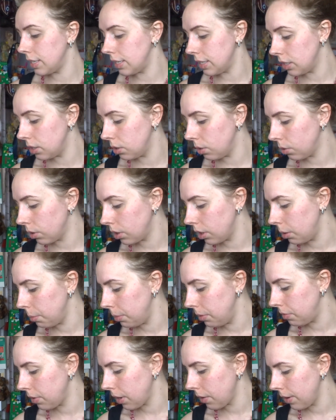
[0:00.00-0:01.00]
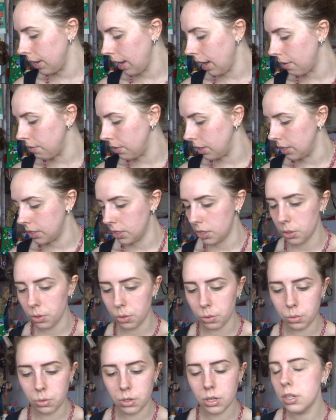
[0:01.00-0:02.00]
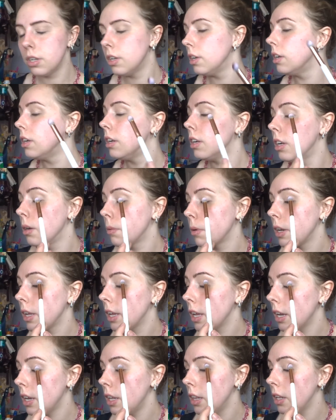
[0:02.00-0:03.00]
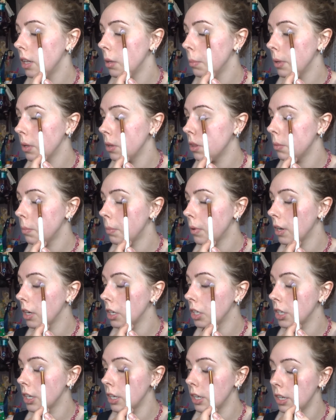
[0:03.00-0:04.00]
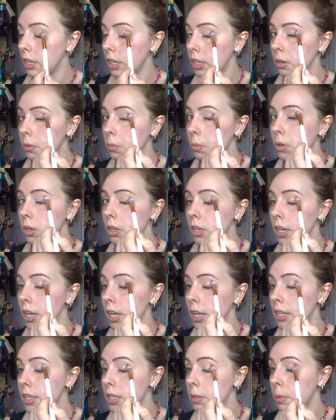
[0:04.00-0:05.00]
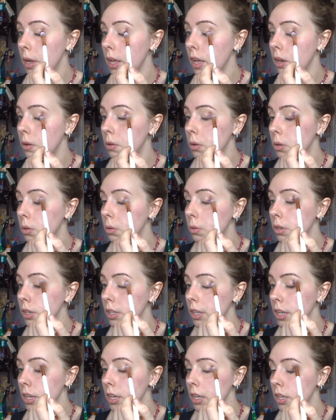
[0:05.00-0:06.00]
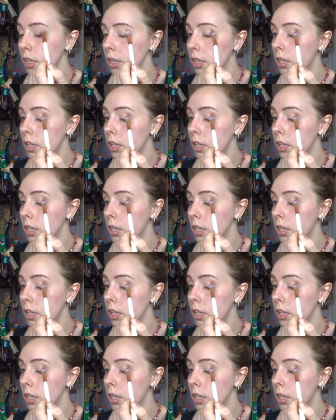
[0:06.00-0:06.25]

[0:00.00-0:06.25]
It's not going to be very heavy at all. I'm going to get a little bit on the brush and work it into my outer corner there.